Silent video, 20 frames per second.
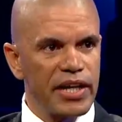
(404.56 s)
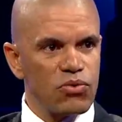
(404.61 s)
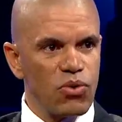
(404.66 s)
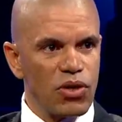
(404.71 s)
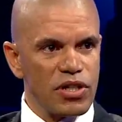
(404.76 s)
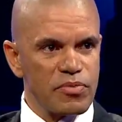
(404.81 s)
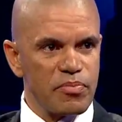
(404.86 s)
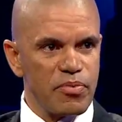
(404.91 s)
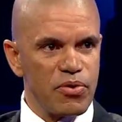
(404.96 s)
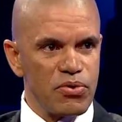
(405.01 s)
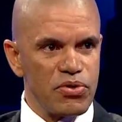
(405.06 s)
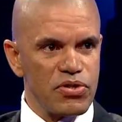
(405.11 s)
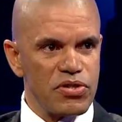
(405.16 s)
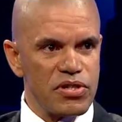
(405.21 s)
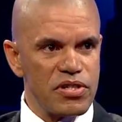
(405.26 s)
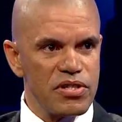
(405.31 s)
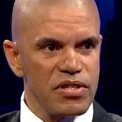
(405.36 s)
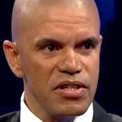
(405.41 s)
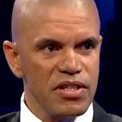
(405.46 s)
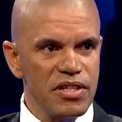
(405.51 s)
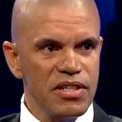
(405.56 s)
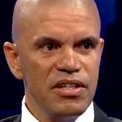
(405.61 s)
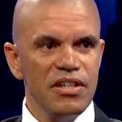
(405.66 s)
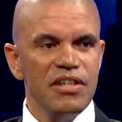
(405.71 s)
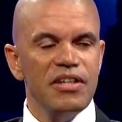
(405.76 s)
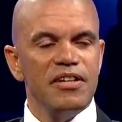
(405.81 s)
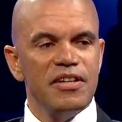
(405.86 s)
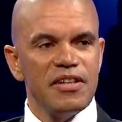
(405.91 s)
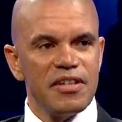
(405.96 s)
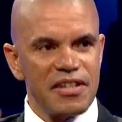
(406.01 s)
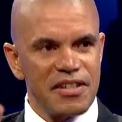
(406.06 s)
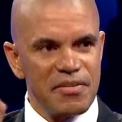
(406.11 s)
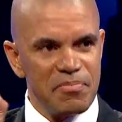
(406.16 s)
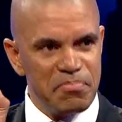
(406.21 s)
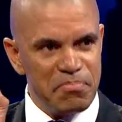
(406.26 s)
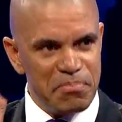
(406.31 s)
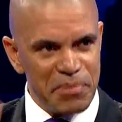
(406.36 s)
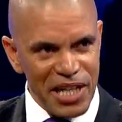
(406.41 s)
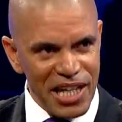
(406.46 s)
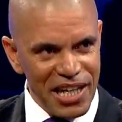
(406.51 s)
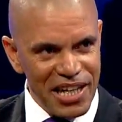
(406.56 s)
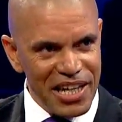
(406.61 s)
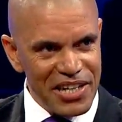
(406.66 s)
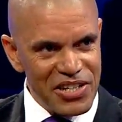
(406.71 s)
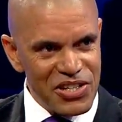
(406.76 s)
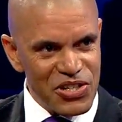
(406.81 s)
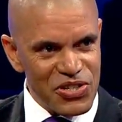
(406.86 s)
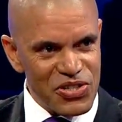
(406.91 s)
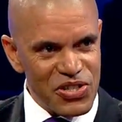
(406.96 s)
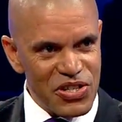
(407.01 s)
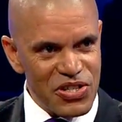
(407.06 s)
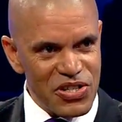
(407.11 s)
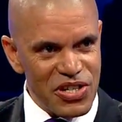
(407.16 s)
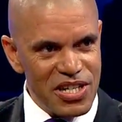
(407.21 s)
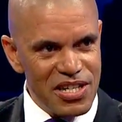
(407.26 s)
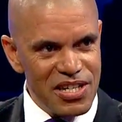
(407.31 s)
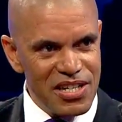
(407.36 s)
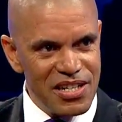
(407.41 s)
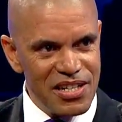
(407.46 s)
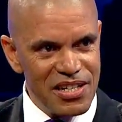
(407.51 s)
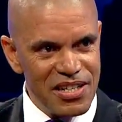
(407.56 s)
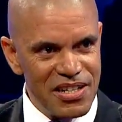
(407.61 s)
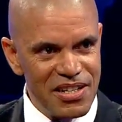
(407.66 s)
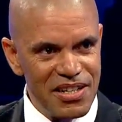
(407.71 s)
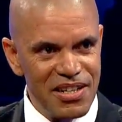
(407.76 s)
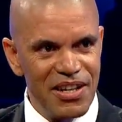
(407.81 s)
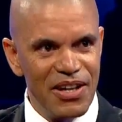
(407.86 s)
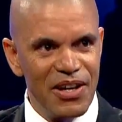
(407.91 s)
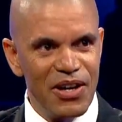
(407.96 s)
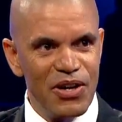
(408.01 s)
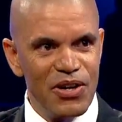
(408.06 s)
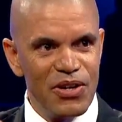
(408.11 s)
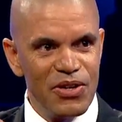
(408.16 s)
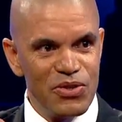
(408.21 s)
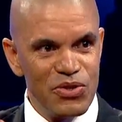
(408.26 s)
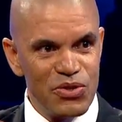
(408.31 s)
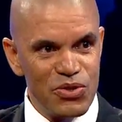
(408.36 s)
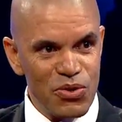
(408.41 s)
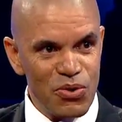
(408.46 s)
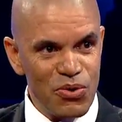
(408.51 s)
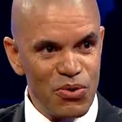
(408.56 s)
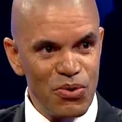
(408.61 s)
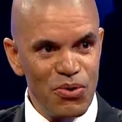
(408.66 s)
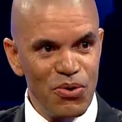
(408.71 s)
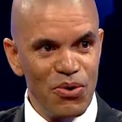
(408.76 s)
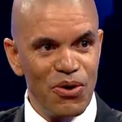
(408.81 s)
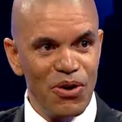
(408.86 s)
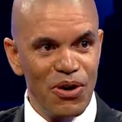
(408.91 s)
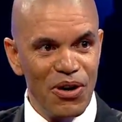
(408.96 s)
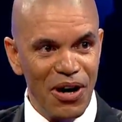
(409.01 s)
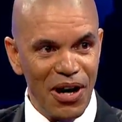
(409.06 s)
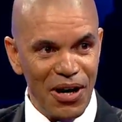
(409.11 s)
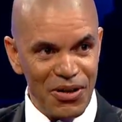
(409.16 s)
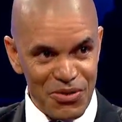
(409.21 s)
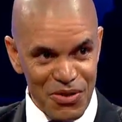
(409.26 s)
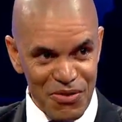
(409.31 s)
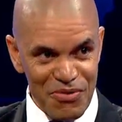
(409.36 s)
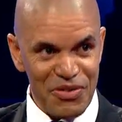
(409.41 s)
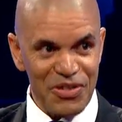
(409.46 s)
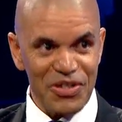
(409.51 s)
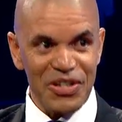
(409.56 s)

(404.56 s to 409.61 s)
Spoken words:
that was pushed. Brilliant decision. Two out of